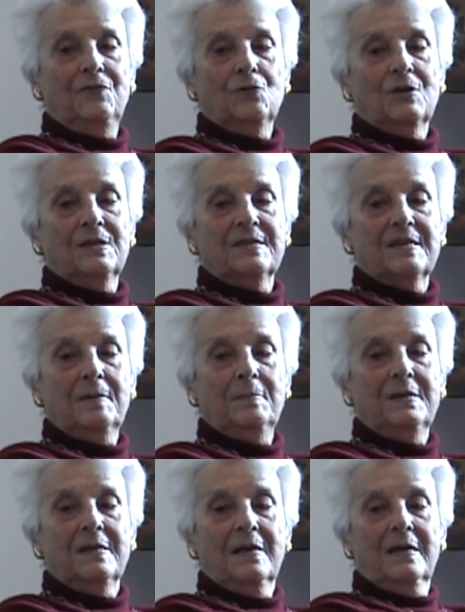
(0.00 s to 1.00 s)
if you can send
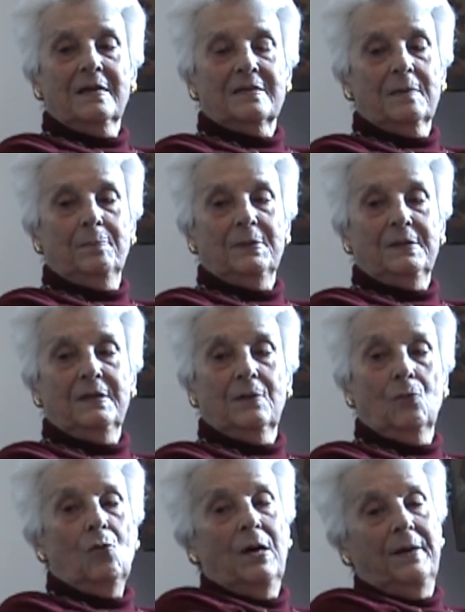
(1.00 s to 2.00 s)
me
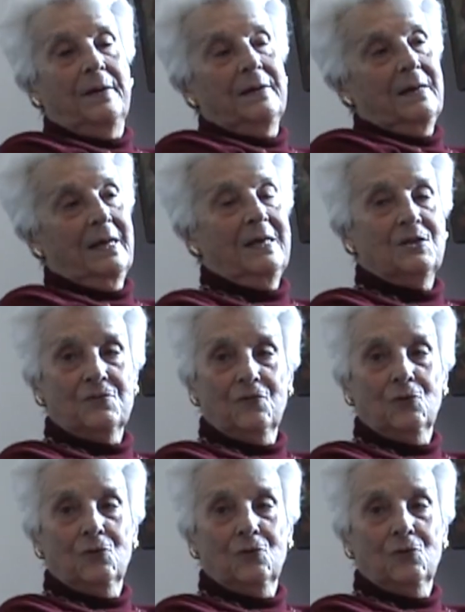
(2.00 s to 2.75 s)
one nice